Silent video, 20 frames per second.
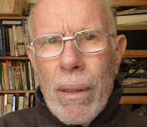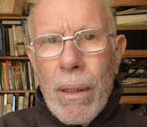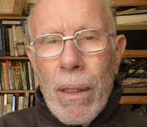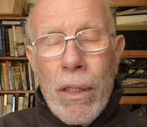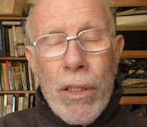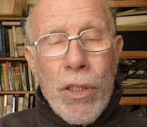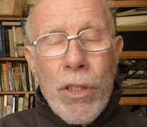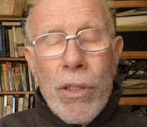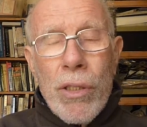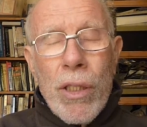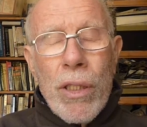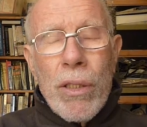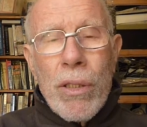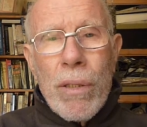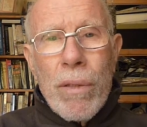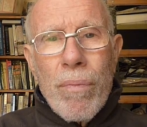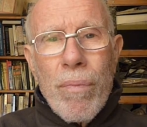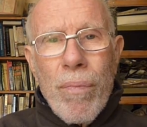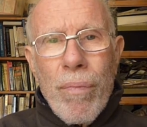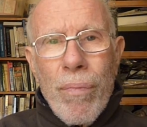I
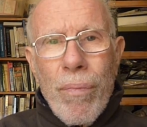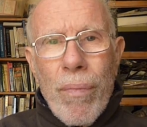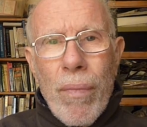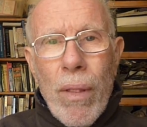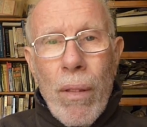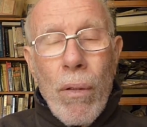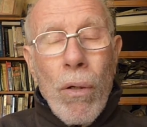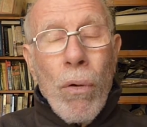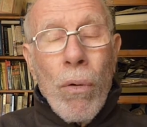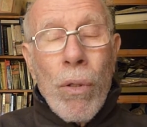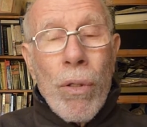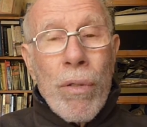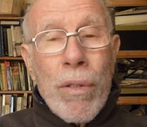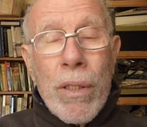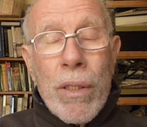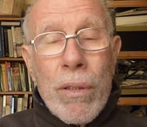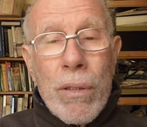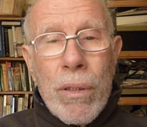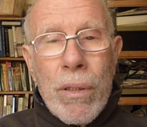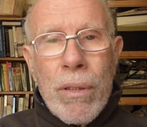suggest all of
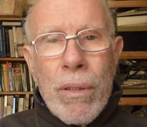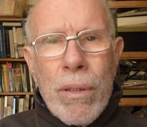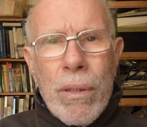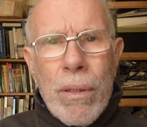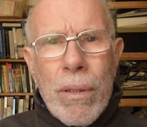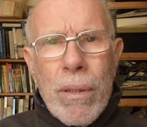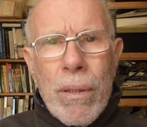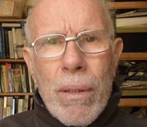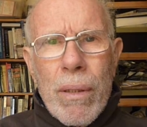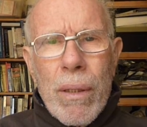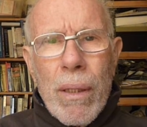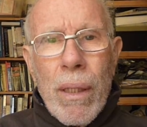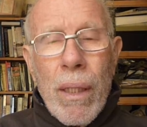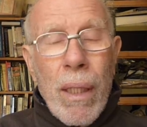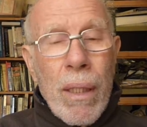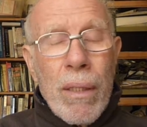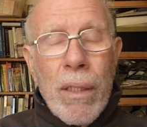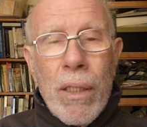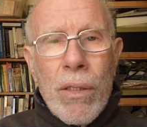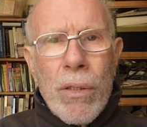this is
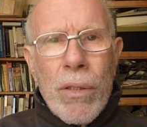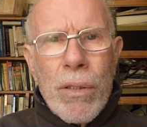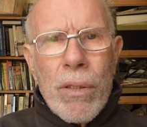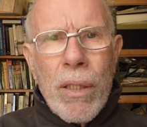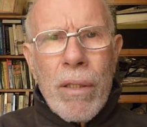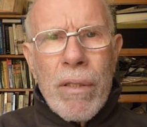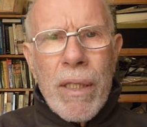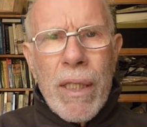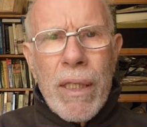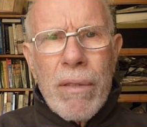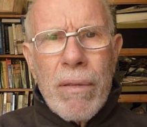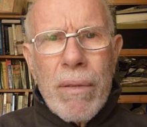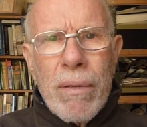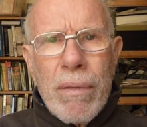unnecessary